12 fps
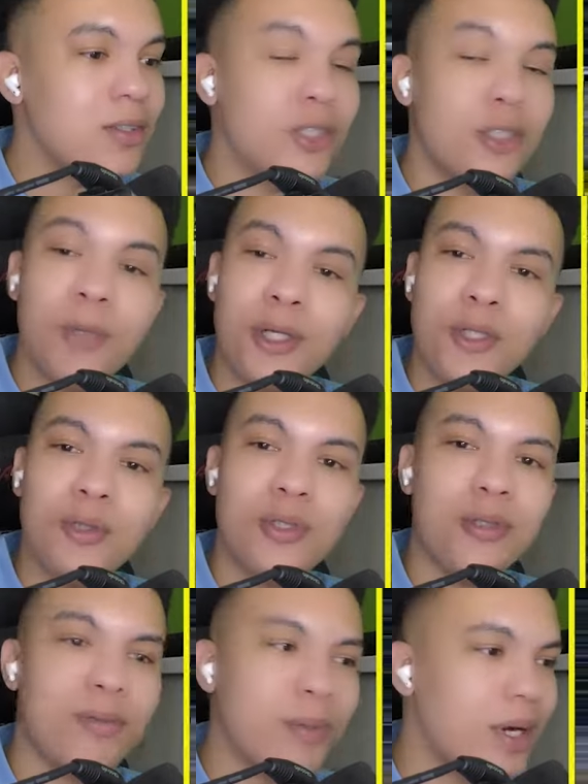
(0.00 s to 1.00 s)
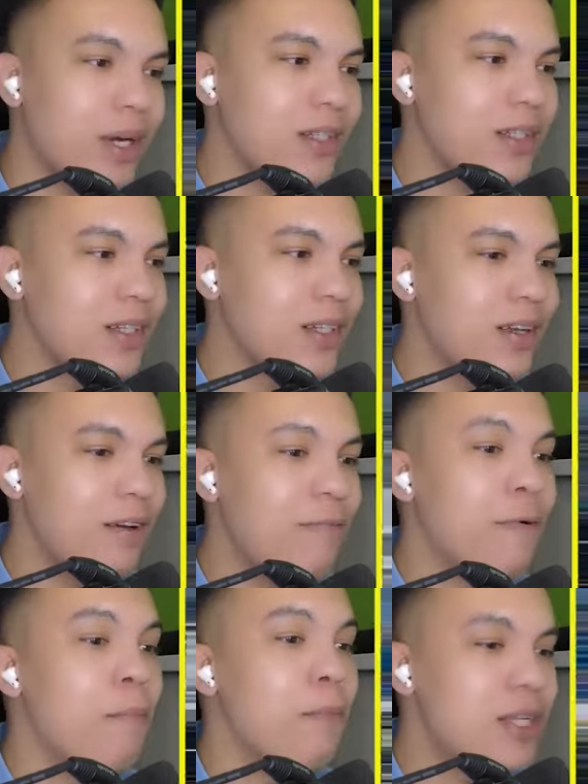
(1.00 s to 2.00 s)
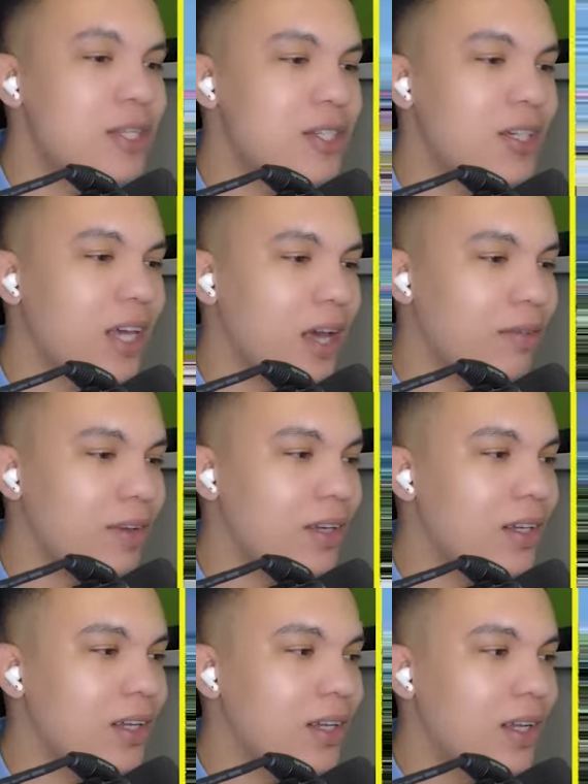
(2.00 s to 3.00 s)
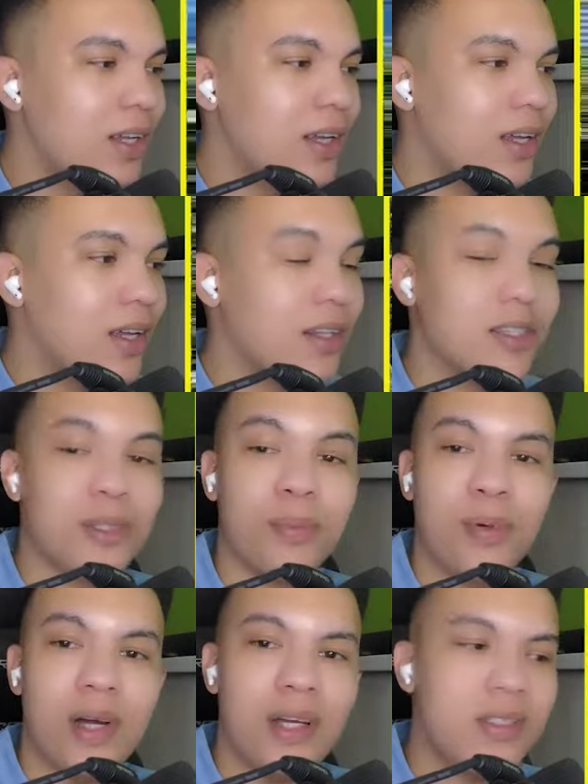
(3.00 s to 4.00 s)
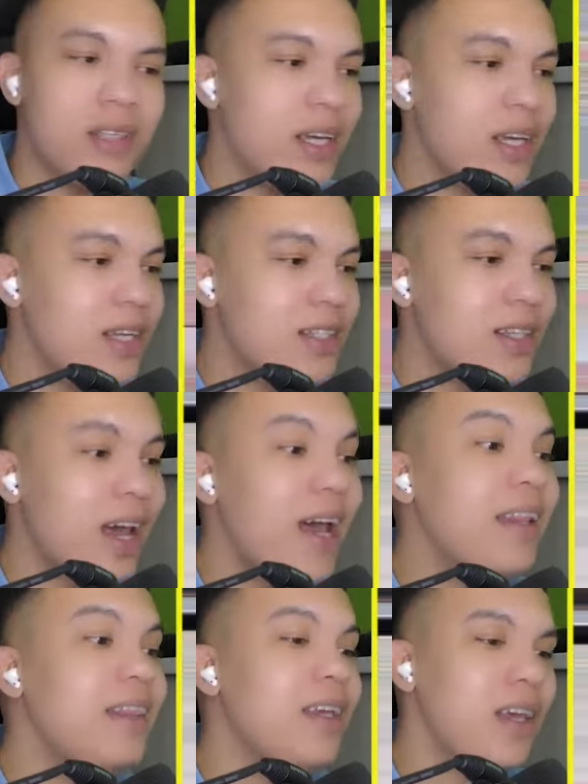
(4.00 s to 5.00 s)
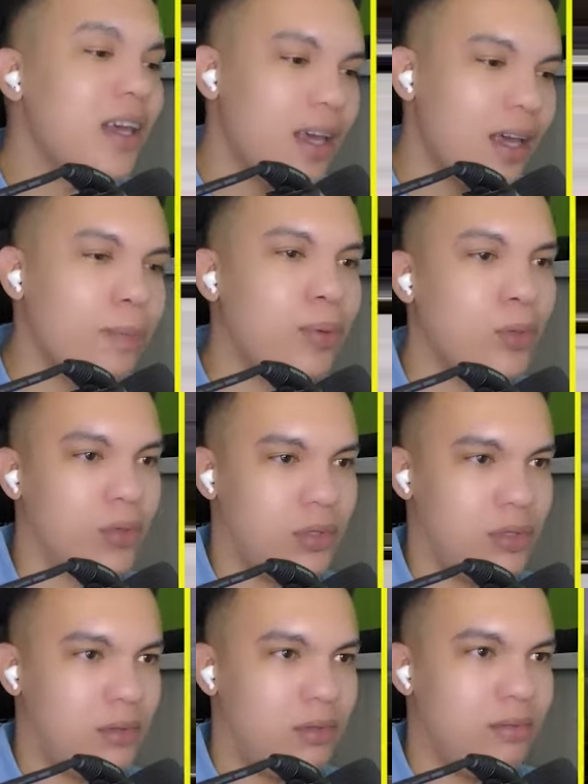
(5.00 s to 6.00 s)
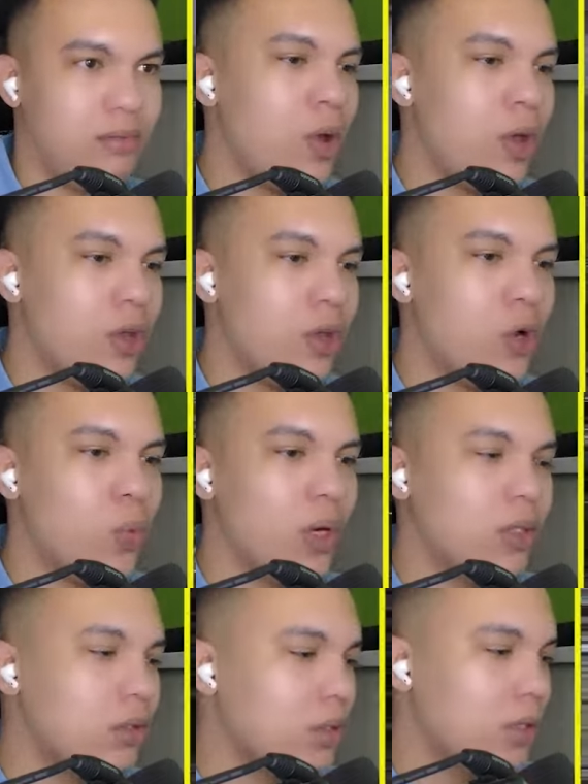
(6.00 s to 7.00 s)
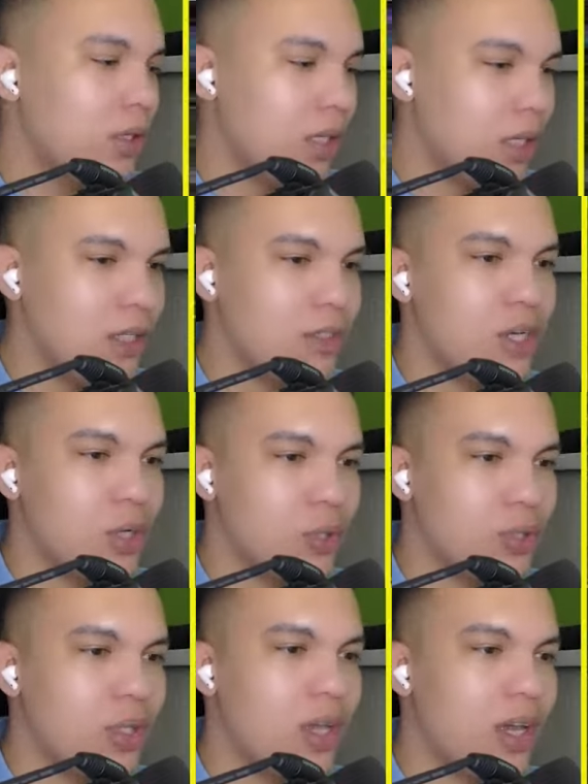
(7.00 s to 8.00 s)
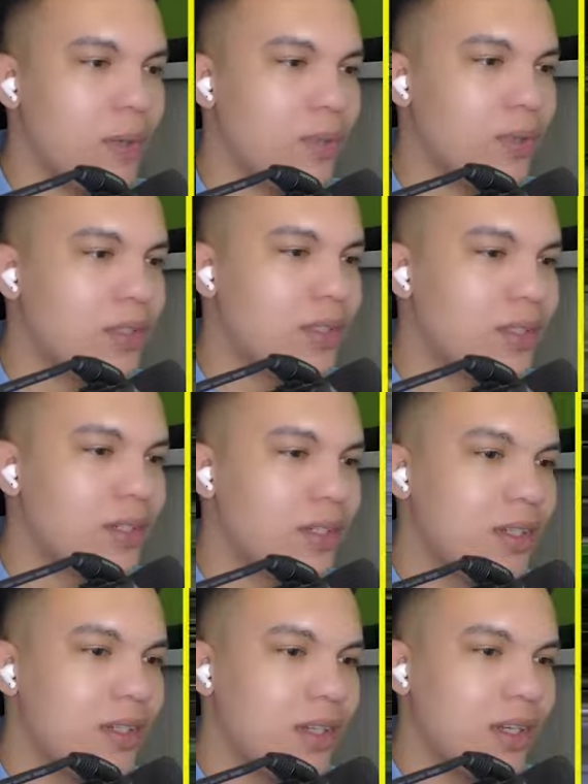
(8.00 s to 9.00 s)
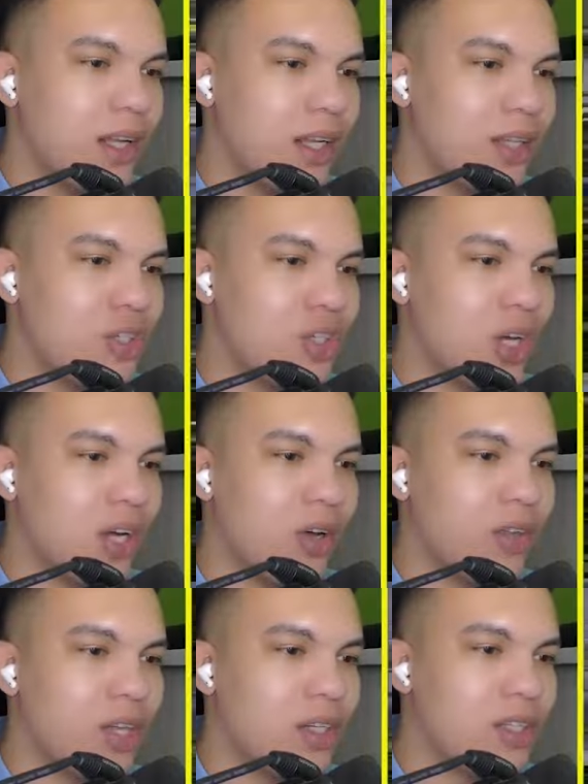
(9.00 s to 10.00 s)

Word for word: special surprise for Mr. Kevin, and the surprise is at the airport. You know what? Let's go to the airport and let's check out that